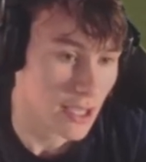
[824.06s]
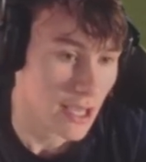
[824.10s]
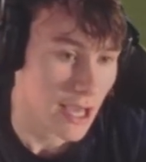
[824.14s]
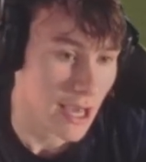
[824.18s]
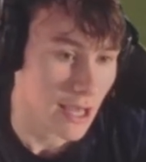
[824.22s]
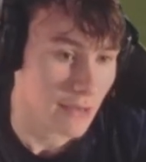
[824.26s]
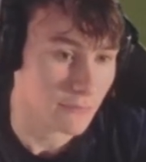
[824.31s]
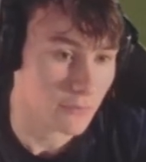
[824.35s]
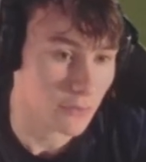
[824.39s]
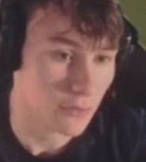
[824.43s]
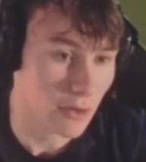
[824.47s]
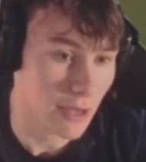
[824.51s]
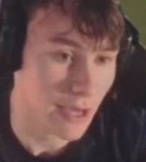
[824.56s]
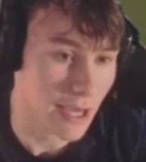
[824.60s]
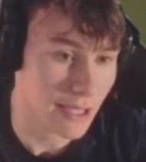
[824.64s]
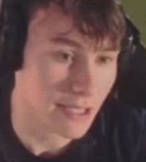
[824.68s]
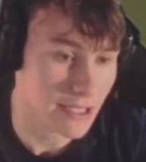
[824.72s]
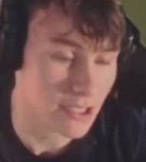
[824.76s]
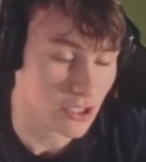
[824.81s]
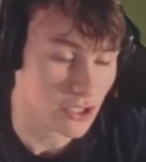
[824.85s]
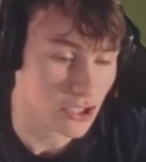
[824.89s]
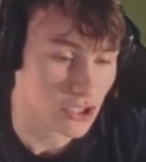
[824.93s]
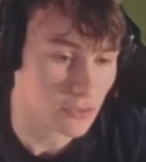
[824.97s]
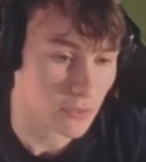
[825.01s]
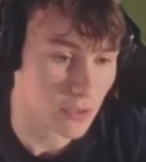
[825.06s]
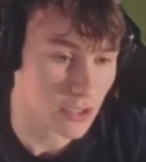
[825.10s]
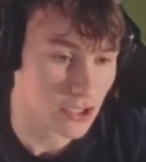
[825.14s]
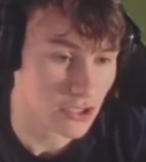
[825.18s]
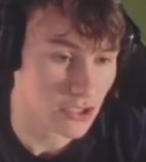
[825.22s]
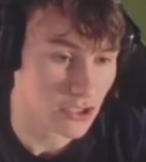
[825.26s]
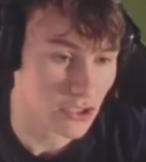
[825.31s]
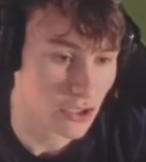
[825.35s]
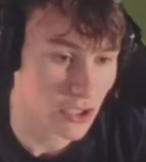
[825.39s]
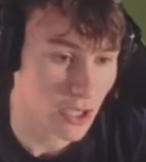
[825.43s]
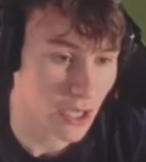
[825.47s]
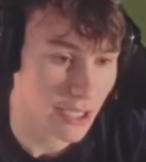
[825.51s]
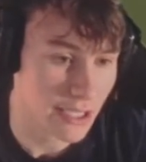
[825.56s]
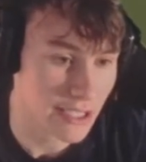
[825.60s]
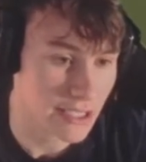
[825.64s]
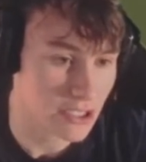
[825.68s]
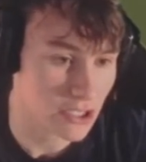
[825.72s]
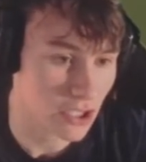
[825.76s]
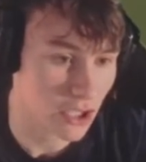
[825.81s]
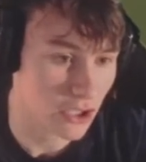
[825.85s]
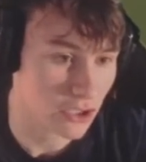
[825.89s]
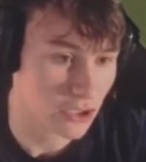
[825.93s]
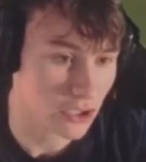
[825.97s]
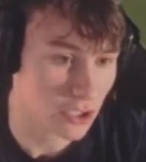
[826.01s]
And Varane is now switched to, and he's
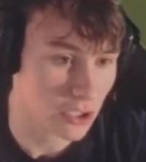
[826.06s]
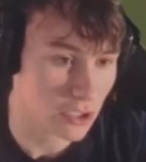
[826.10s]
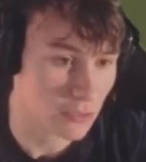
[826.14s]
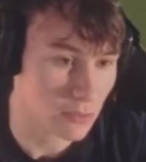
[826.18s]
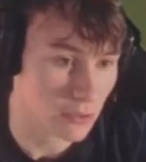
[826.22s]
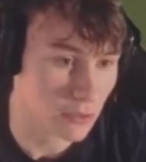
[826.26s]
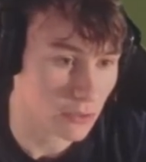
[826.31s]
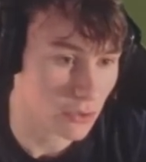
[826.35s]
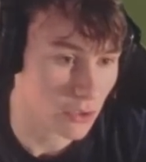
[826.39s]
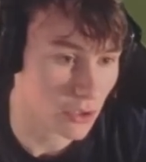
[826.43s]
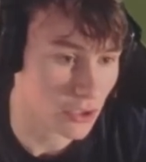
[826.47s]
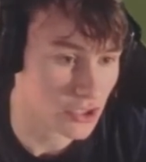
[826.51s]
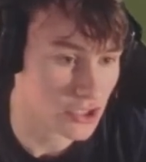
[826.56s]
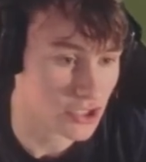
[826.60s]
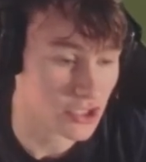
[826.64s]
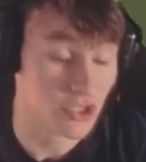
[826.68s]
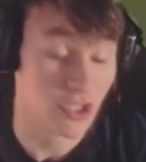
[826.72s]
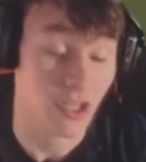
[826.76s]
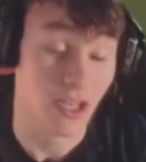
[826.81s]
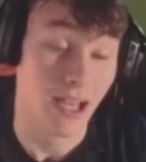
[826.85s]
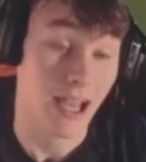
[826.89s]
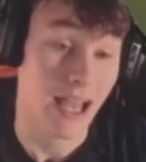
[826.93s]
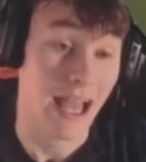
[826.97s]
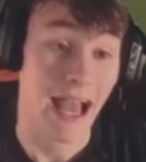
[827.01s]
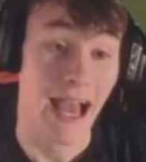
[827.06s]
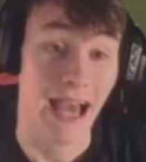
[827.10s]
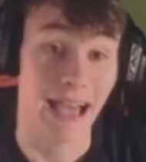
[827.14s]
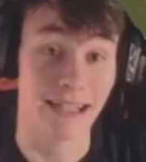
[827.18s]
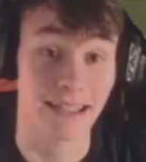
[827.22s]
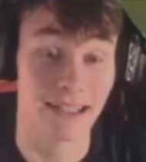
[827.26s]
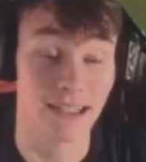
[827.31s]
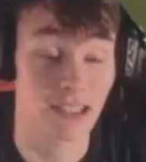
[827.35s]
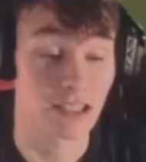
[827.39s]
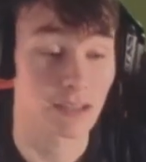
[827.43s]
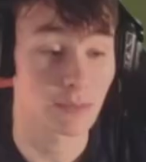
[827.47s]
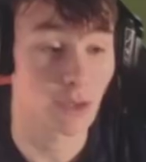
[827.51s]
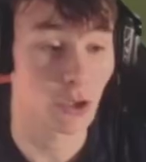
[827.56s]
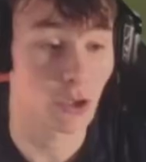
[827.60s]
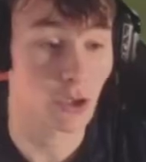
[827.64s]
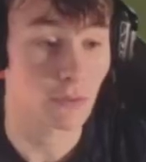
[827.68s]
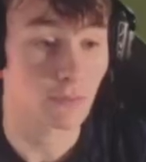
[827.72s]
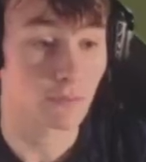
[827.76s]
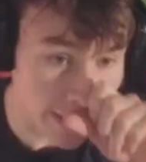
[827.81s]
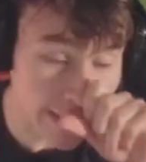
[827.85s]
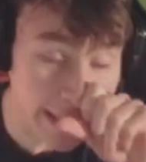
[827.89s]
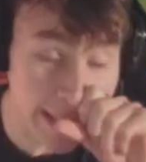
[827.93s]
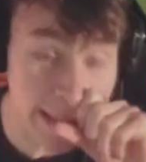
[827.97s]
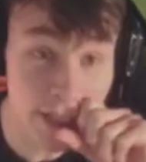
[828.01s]
now going to come across and clear the
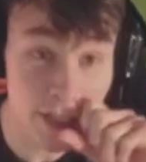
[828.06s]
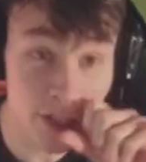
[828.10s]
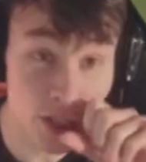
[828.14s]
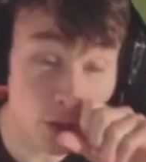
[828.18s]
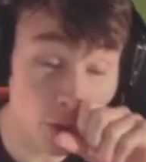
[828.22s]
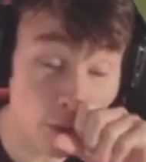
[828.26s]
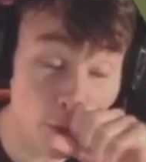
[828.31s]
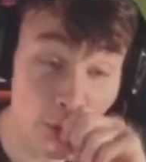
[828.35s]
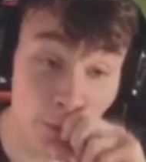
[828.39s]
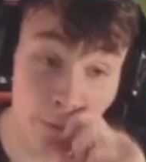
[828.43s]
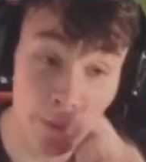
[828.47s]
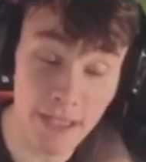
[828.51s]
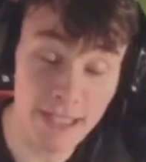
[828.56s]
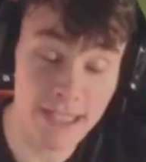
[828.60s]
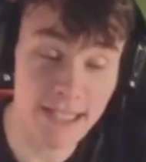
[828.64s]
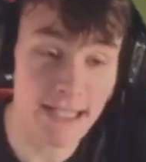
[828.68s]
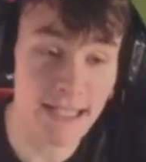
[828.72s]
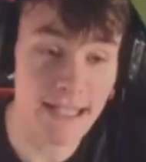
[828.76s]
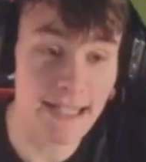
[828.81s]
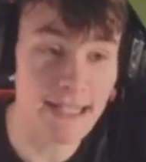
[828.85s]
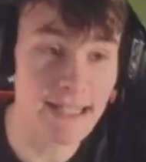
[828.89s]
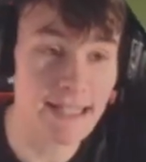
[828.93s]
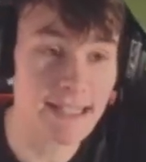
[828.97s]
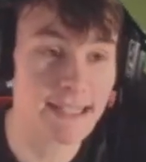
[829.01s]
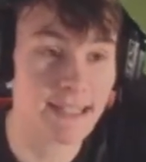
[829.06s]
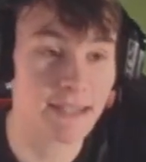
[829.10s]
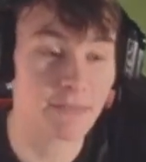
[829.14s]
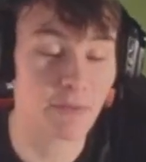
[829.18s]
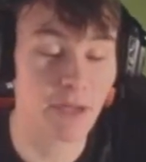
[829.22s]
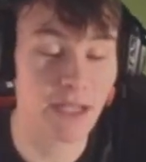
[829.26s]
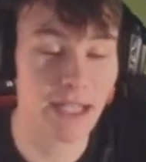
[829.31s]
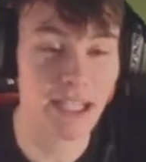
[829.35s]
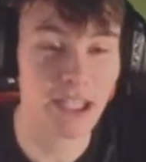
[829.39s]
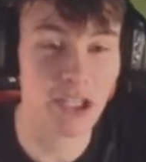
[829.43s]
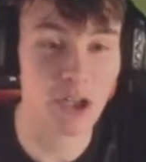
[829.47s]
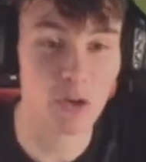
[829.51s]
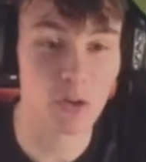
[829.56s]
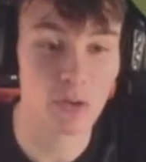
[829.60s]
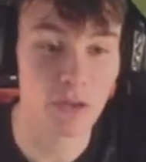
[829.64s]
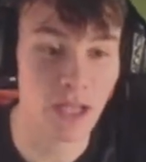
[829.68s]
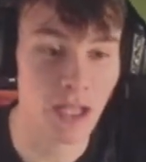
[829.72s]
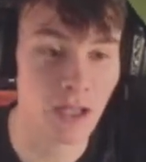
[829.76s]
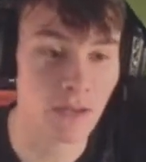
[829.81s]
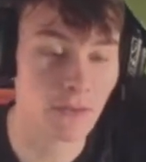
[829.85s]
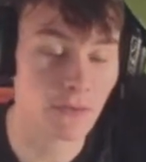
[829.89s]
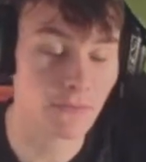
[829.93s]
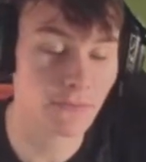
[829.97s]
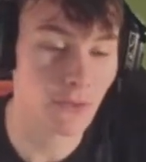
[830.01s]
ball. Okay, so this is the winning goal
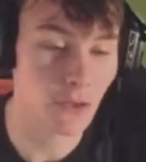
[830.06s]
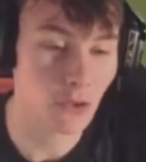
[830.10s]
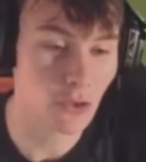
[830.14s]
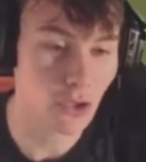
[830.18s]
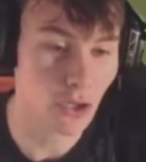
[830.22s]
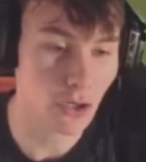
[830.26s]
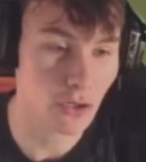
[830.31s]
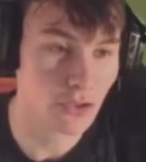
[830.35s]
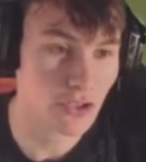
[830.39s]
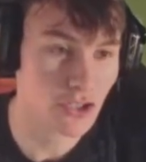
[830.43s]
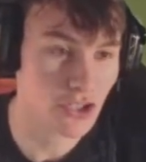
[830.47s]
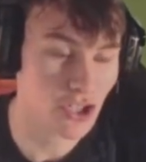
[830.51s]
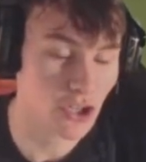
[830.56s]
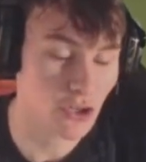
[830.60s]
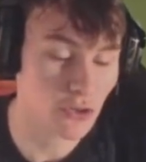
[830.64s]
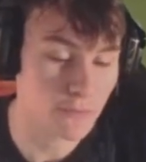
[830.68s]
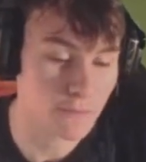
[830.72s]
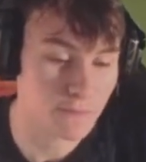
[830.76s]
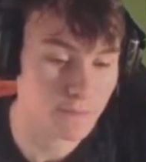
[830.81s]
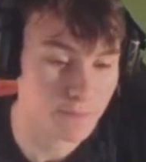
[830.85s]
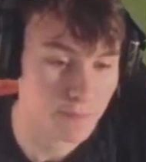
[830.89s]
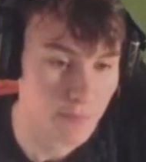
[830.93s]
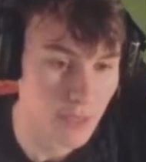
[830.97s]
then for Flowcooks. So,